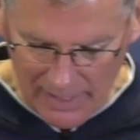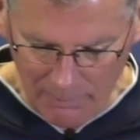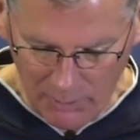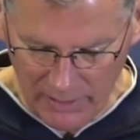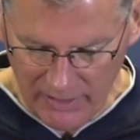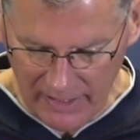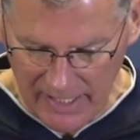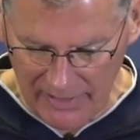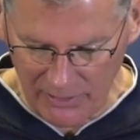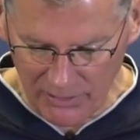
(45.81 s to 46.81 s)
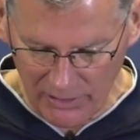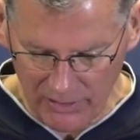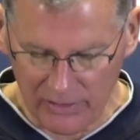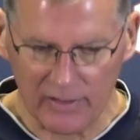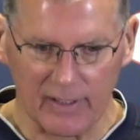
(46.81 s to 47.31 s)
put together
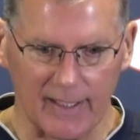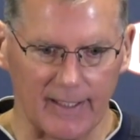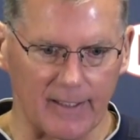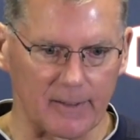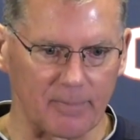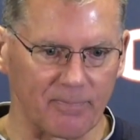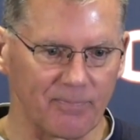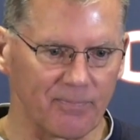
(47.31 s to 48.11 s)
the